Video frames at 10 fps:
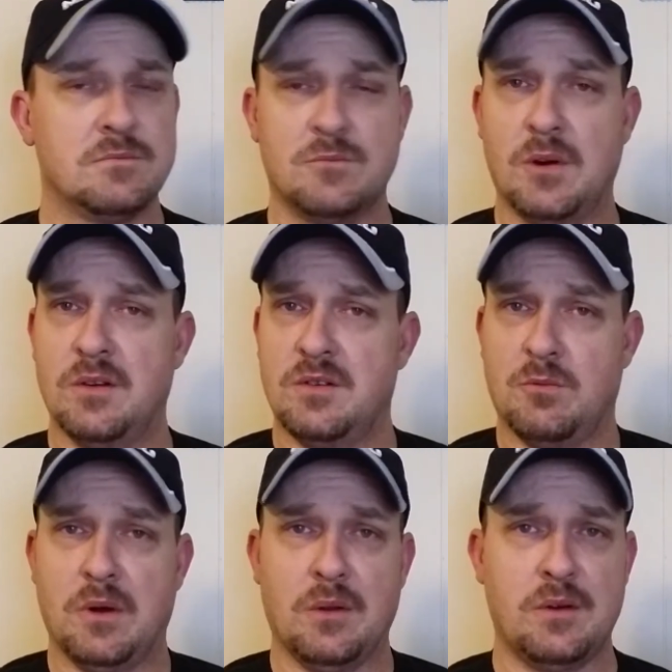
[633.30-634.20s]
where there's a
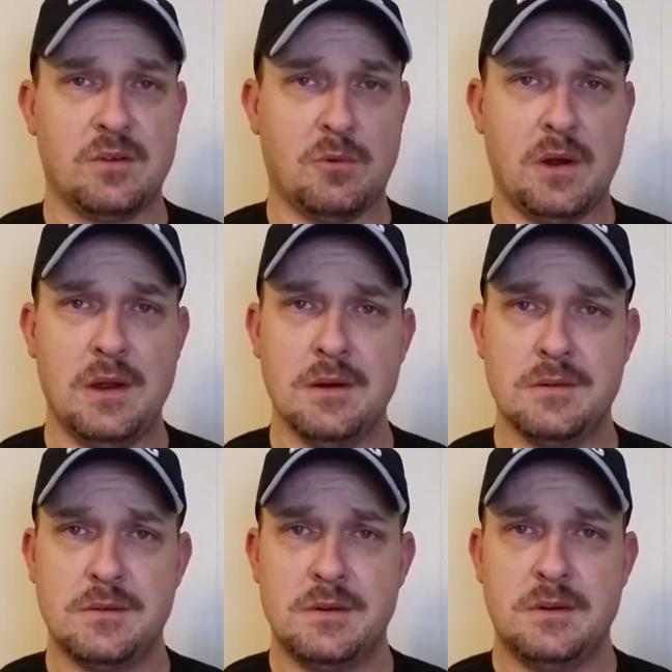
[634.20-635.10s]
will, there's a way.
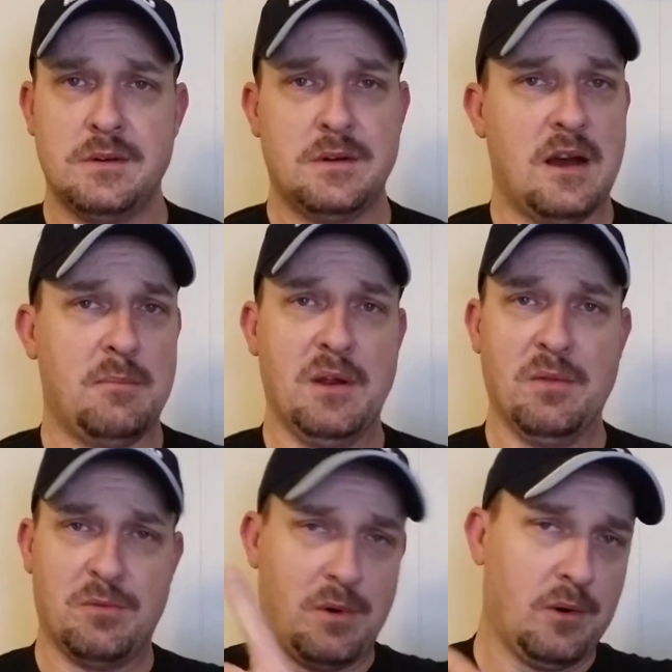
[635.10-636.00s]
I've
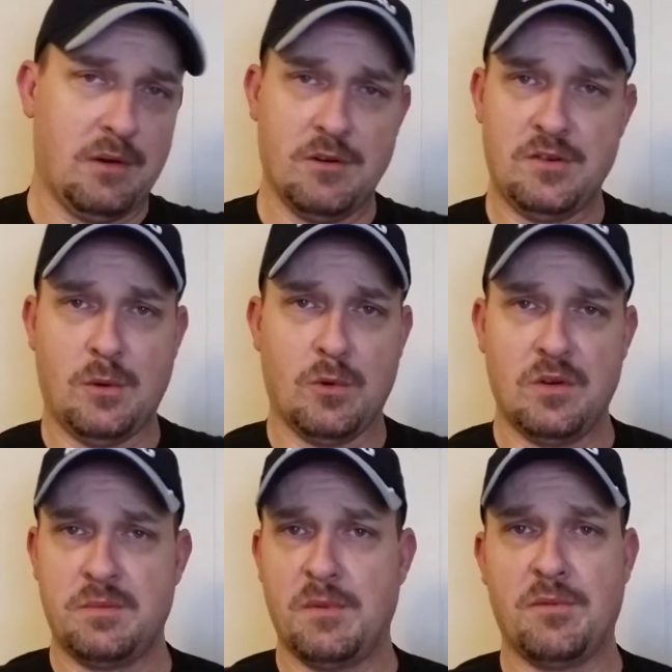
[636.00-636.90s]
been thrown over
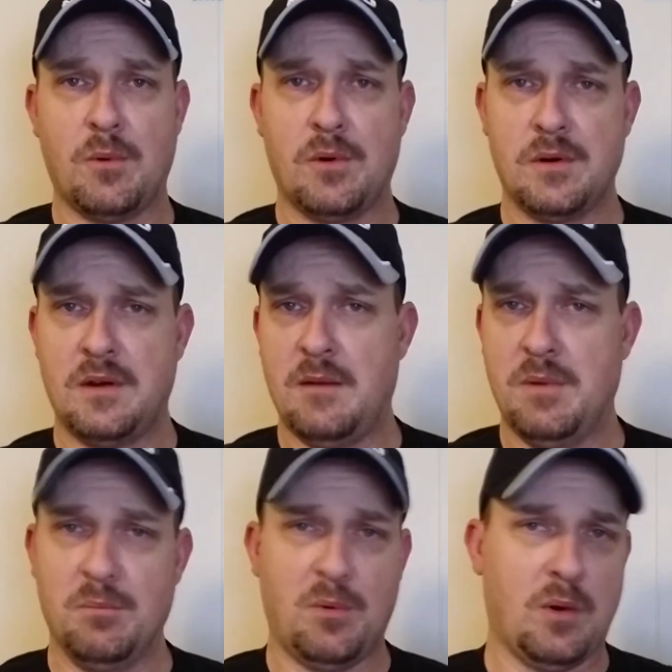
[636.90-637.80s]
shoulders before. I've
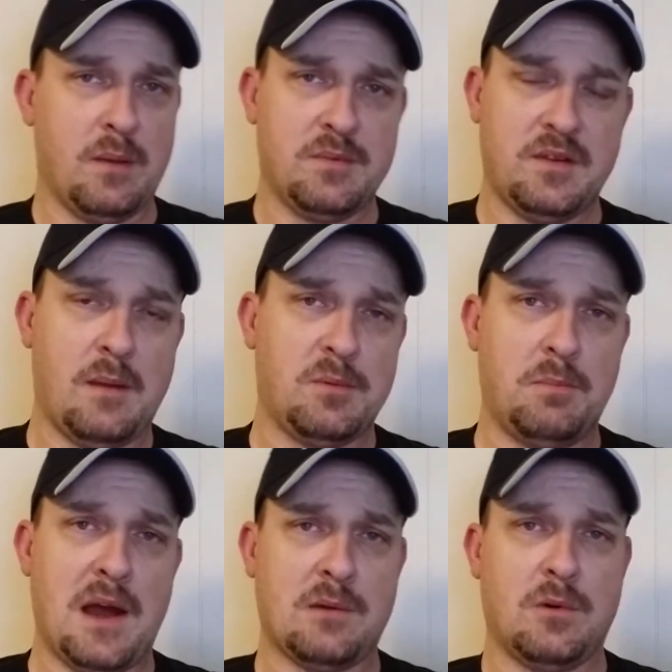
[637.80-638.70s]
been pulled up steps
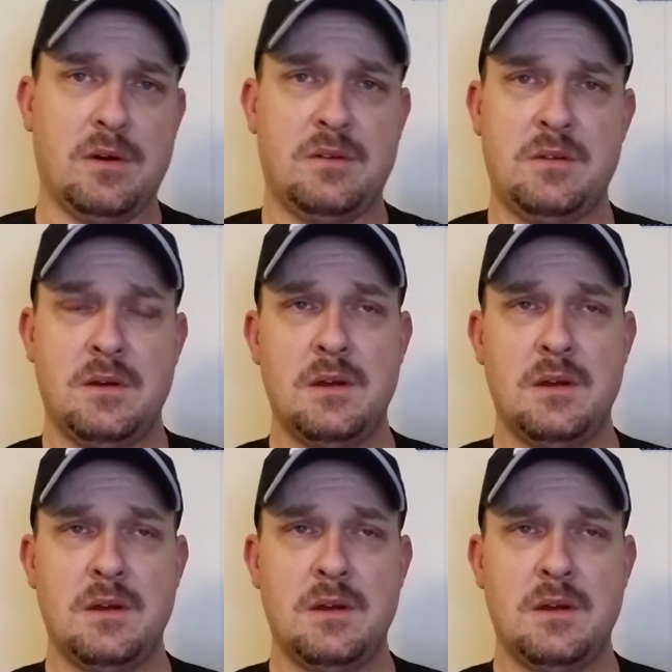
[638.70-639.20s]
backwards.